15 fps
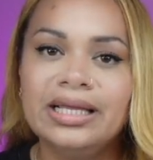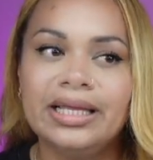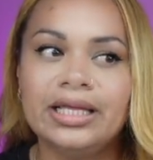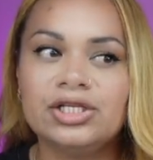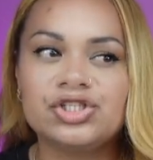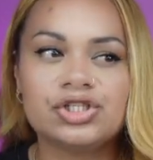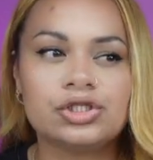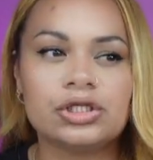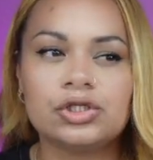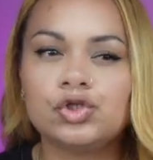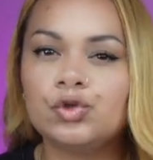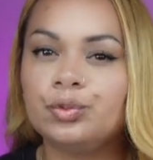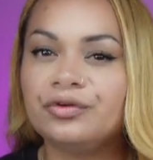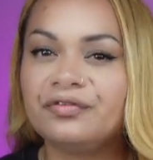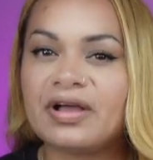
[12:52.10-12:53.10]
it's just a
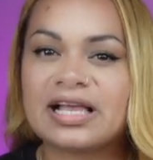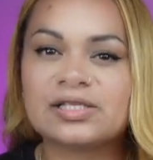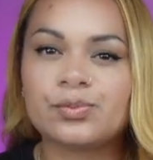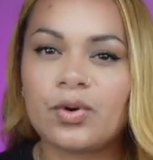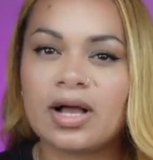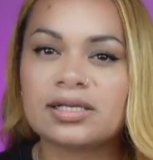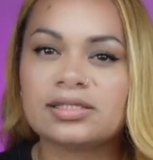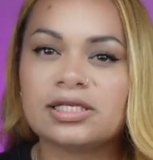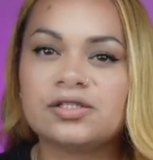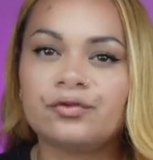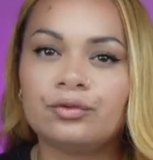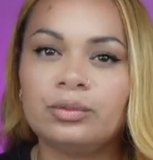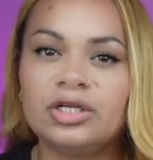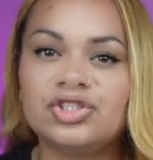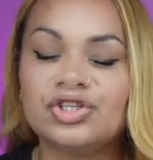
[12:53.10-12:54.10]
super fast process
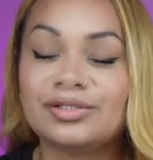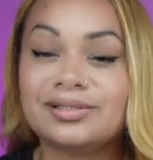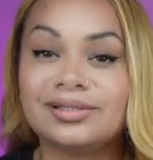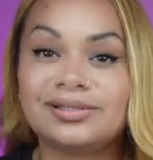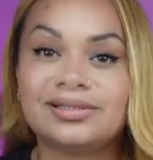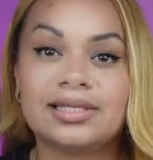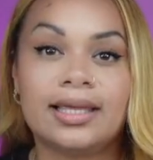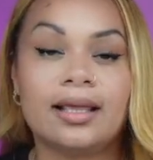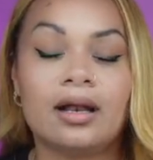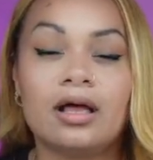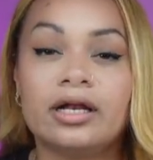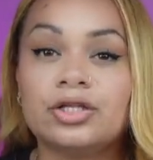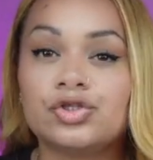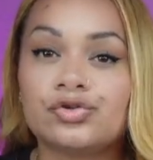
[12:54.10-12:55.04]
for me just to stick it on and